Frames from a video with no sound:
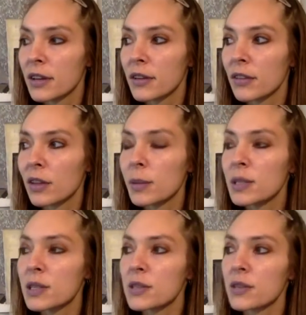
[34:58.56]

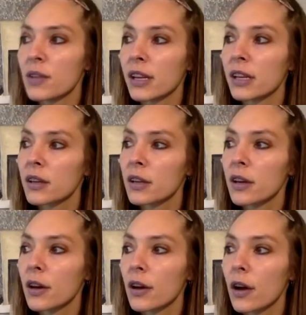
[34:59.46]
limits is in like
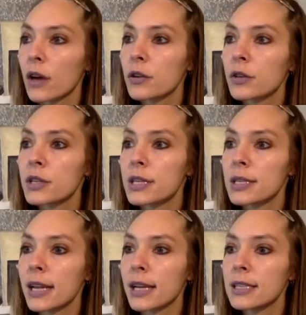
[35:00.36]

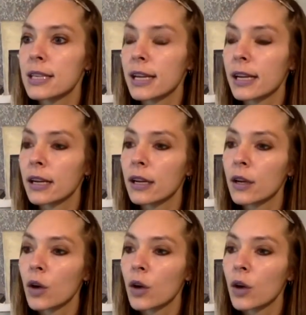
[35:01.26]
understanding